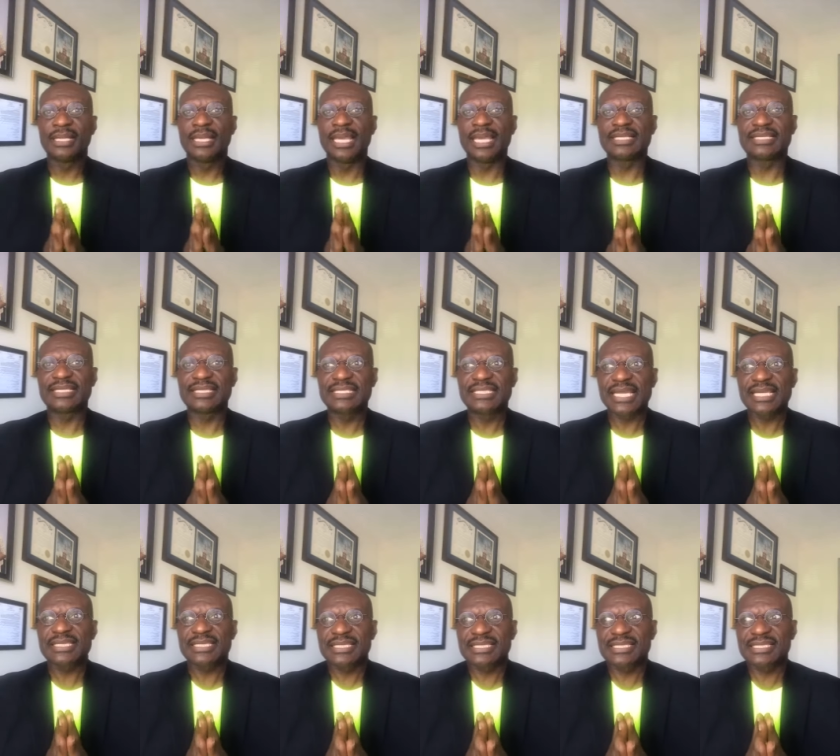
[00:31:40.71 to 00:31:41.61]
it's
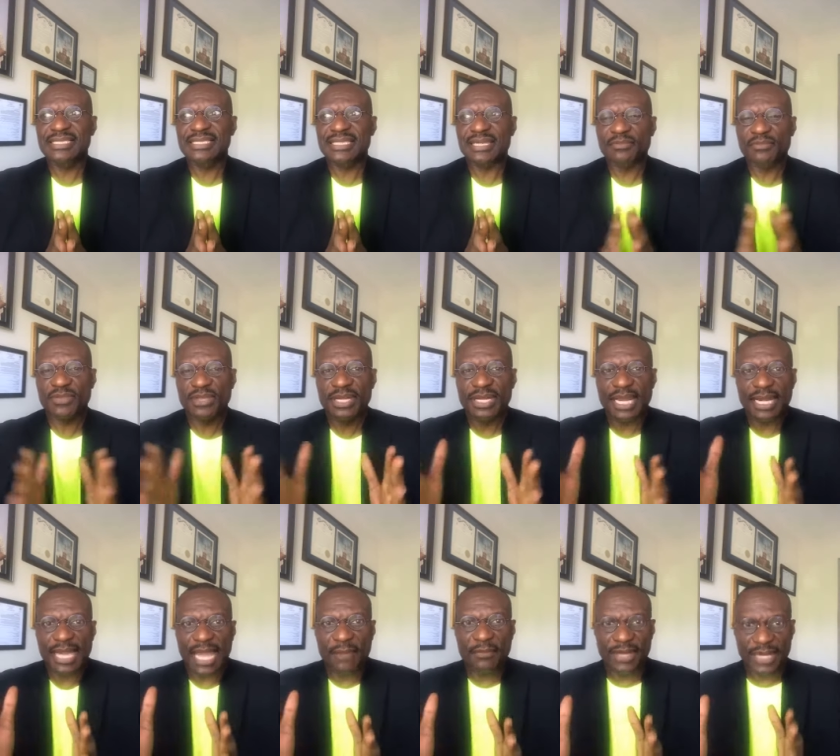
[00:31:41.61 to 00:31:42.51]
just something
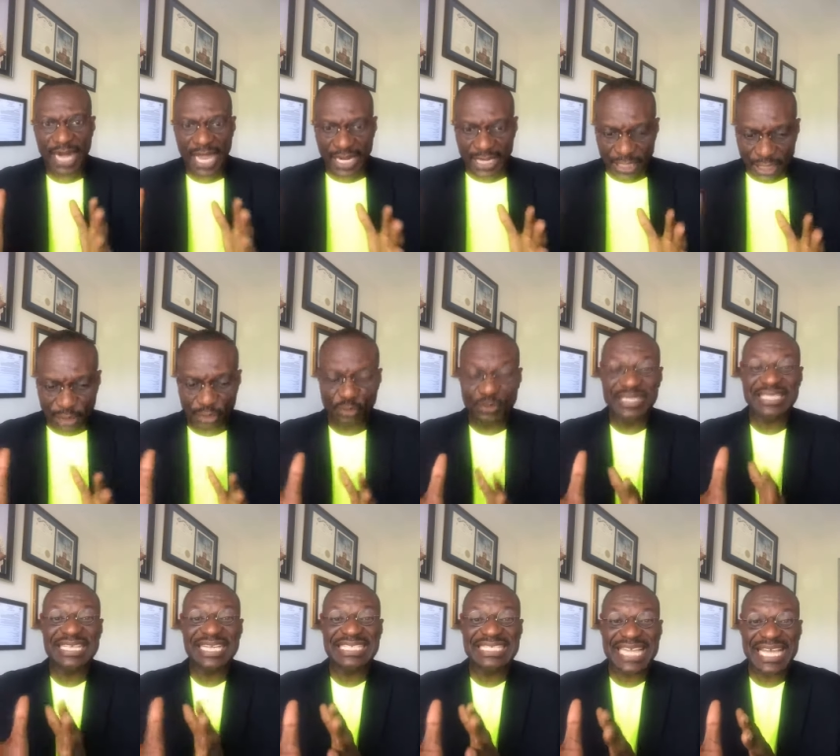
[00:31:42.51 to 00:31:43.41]
that, I mean, I need to
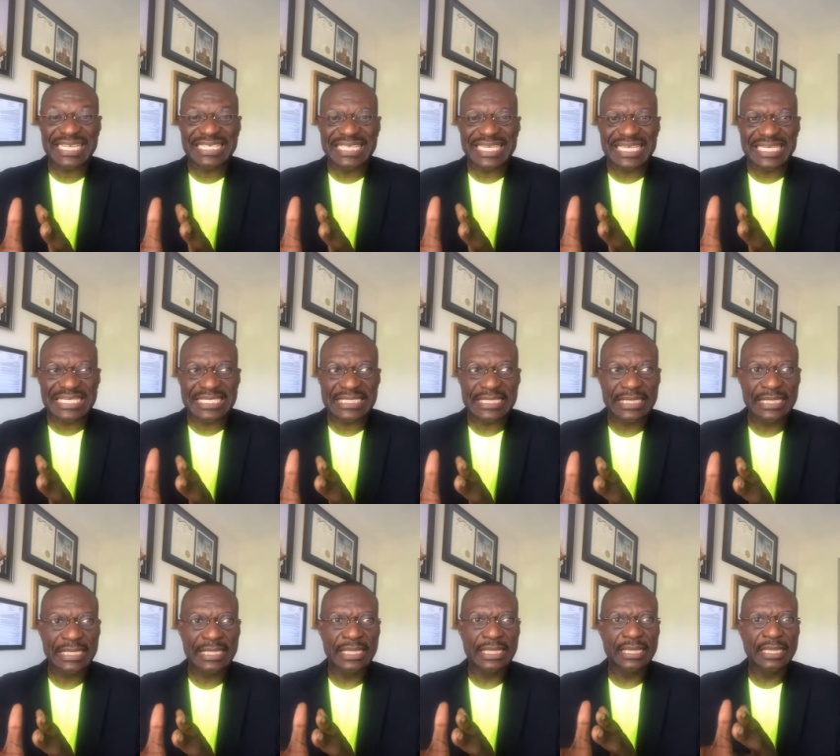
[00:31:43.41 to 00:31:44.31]
interject this.
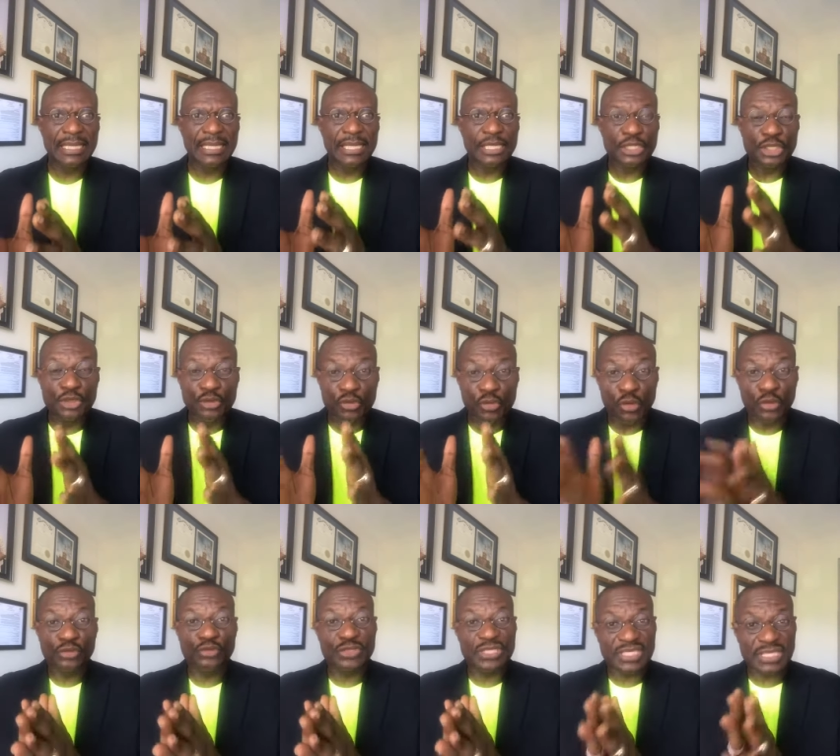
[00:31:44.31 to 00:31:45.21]
You're
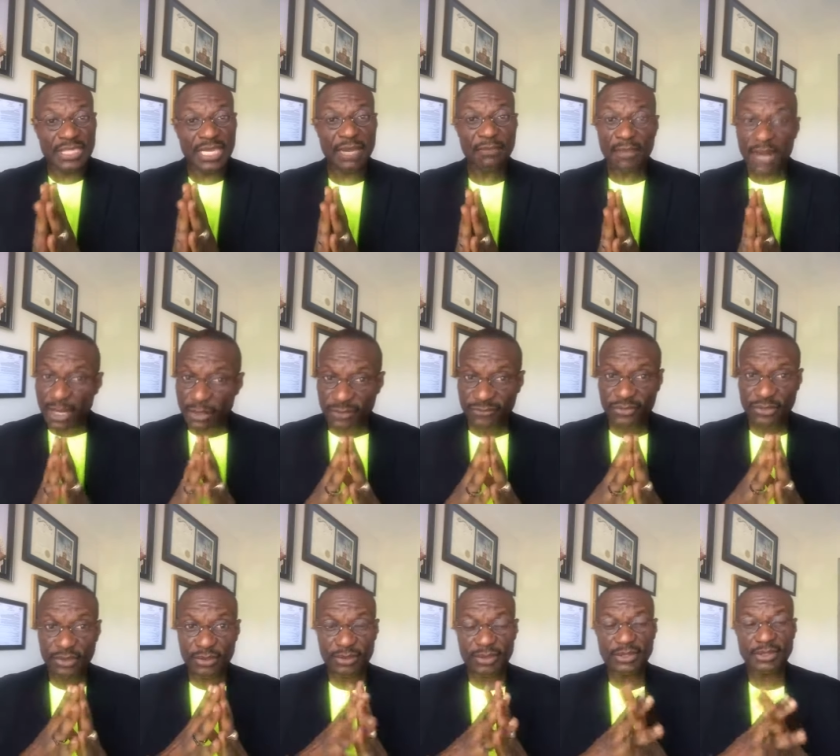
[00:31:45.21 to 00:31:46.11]
going to see a man of
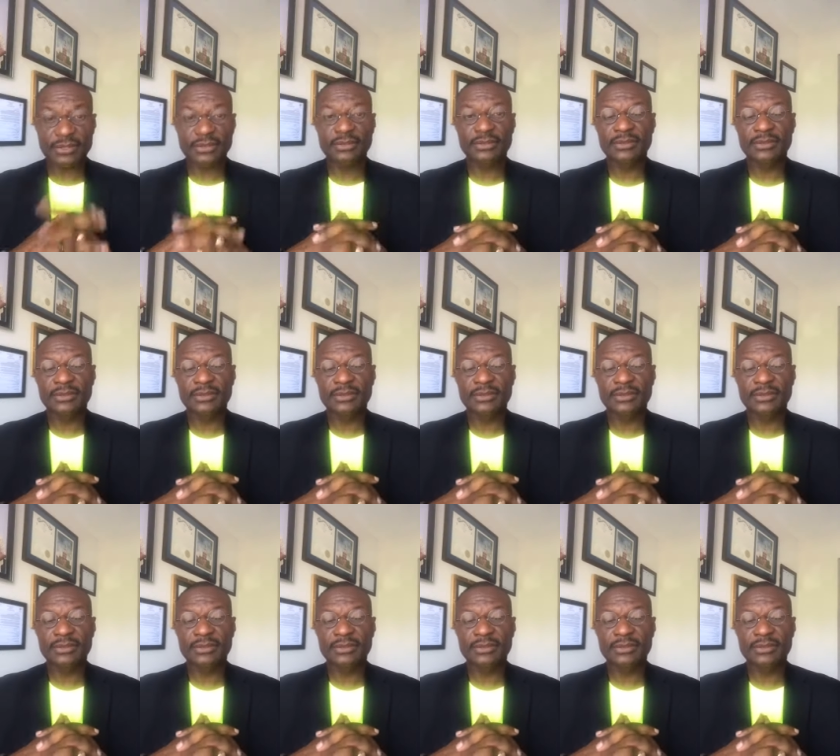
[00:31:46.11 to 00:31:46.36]
God,